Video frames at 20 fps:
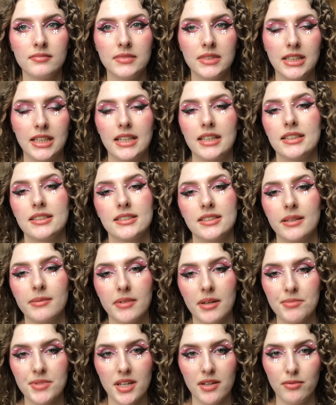like
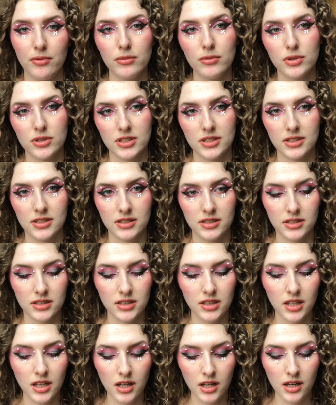sometimes I wasn't
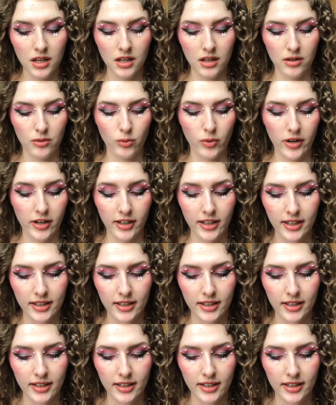wearing